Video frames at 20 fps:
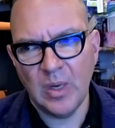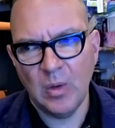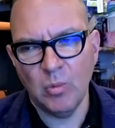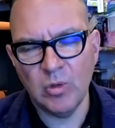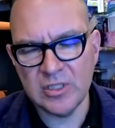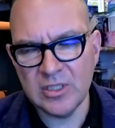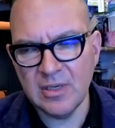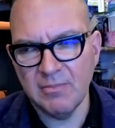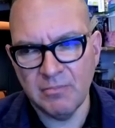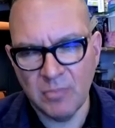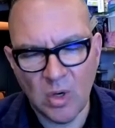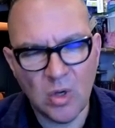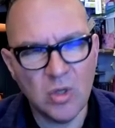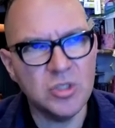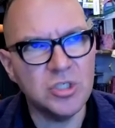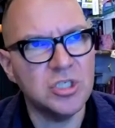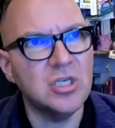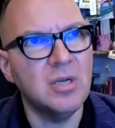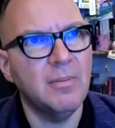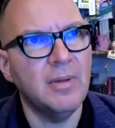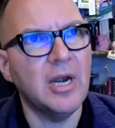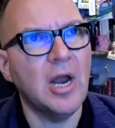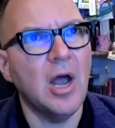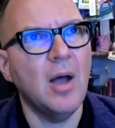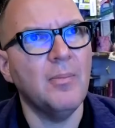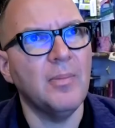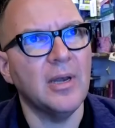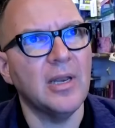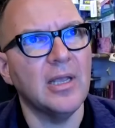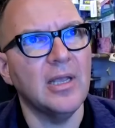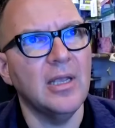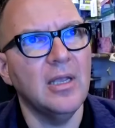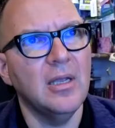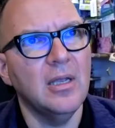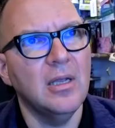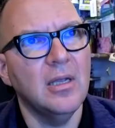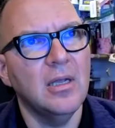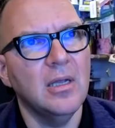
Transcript: was it merged to monopoly.